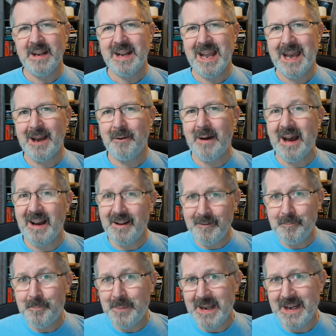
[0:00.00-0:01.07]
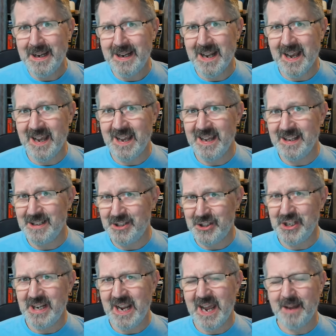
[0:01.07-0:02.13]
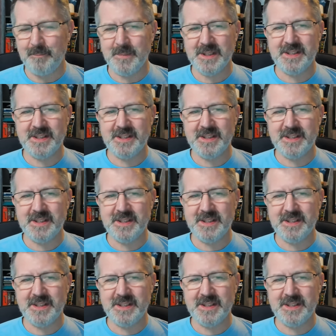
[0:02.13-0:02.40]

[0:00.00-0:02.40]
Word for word: Now I've been a GM